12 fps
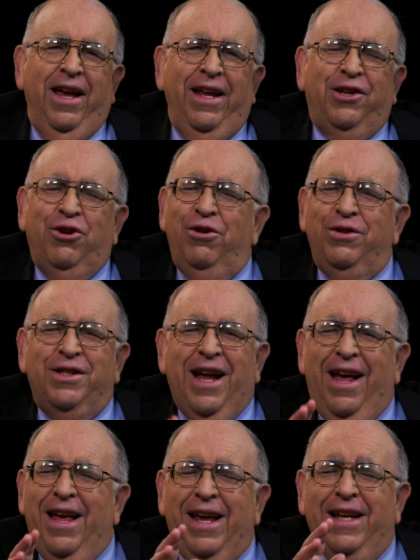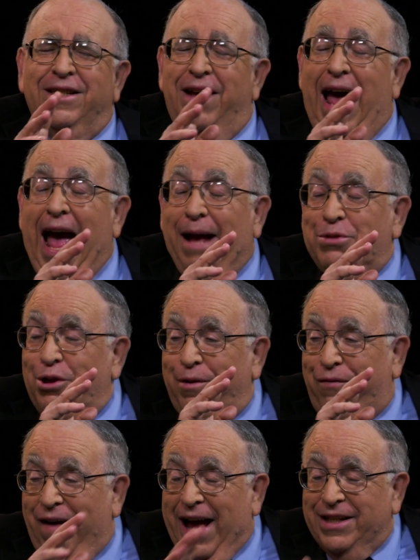It turns out he has an
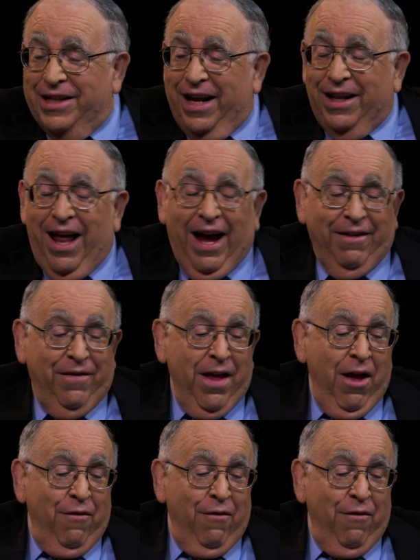absolutely fascinating life.